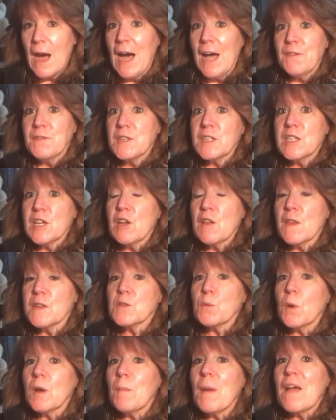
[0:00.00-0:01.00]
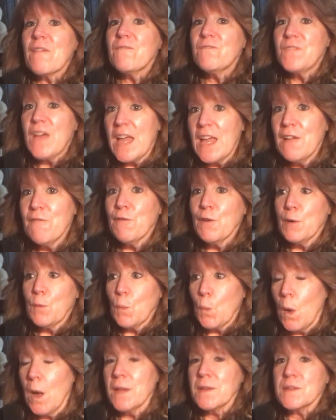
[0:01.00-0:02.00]
I have to tell you, that's one of my
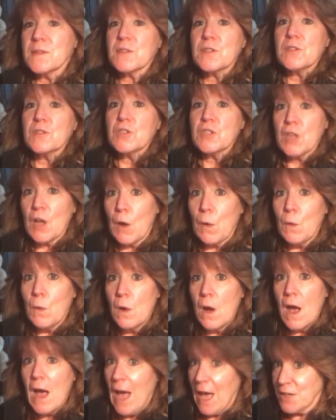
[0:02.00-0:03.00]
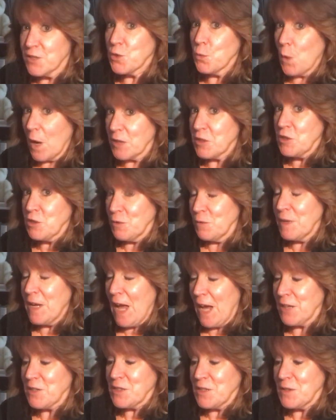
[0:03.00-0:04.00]
favorite ones to show and to watch your
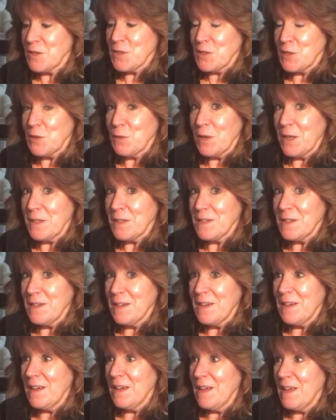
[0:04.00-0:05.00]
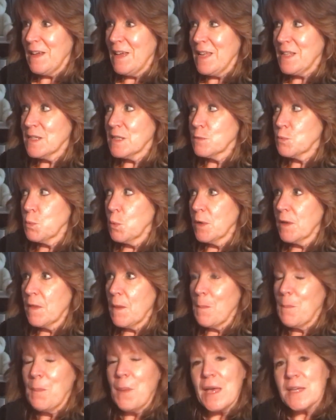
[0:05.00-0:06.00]
reactions to it. It's one of
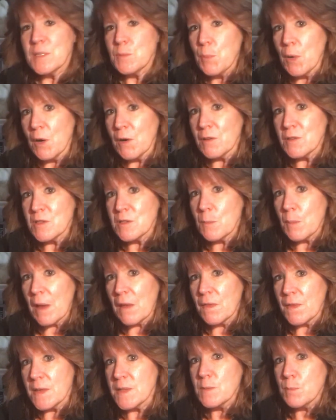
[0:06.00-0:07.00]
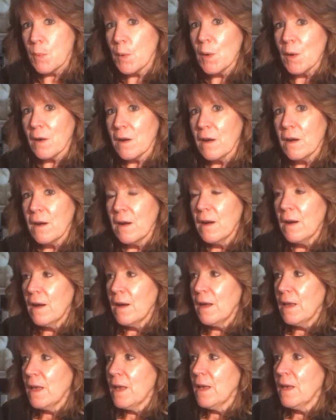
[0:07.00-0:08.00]
the best parts about this book
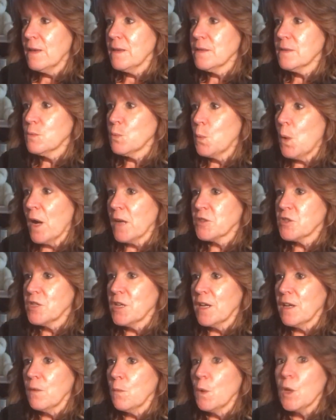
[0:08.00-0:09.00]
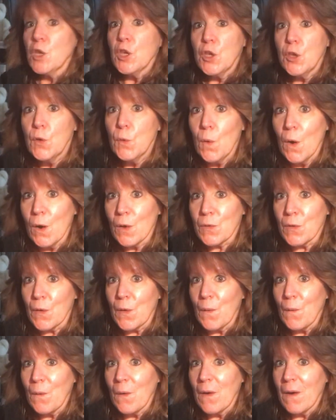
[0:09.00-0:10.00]
is watching what you all
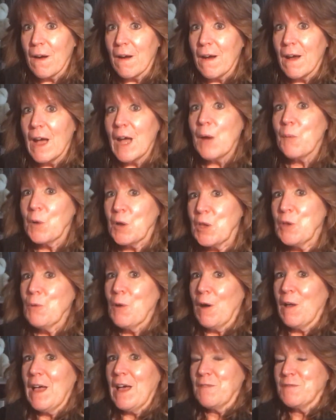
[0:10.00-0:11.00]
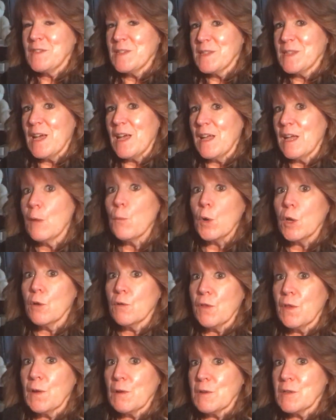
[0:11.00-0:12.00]
do and what you all have to say and what
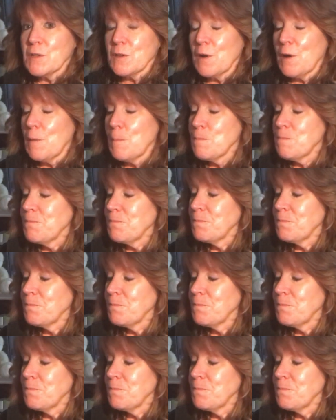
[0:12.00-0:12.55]
your theories are.